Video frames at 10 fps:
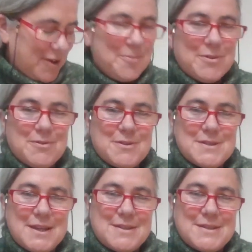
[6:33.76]
hope you're all
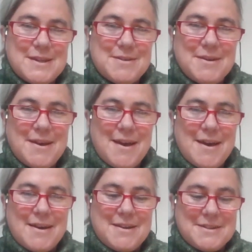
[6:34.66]
settled in
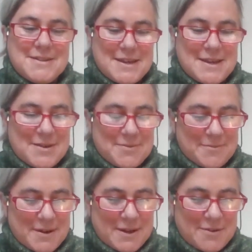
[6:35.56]
and
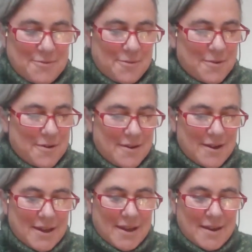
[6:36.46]
ready for
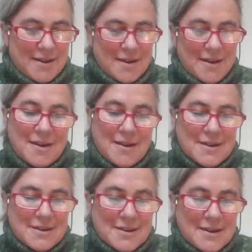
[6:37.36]

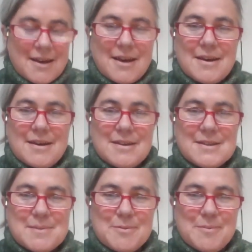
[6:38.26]

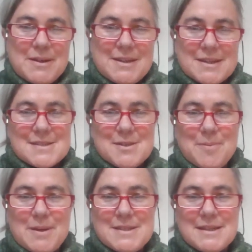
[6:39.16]
some of my knitting. So
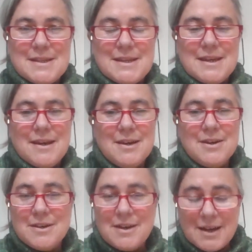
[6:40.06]
basically,
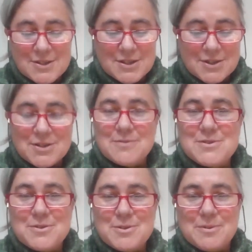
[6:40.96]
actually, I should have
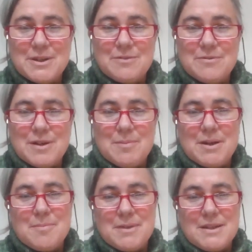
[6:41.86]
told you where you can find me.
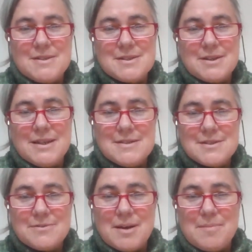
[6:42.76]
I'm on
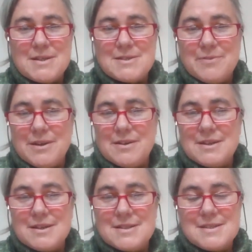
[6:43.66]
Instagram as Fraoch
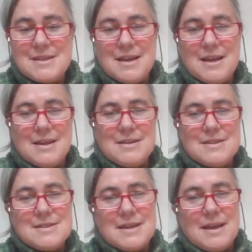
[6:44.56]
Knits and
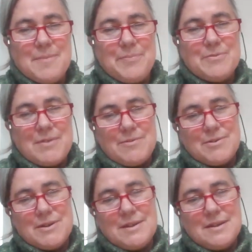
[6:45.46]

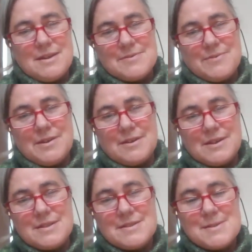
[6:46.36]
Ravelry as Fraoch
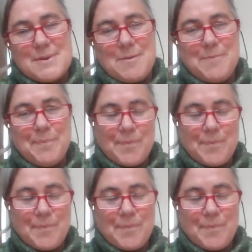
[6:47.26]
Knits as well.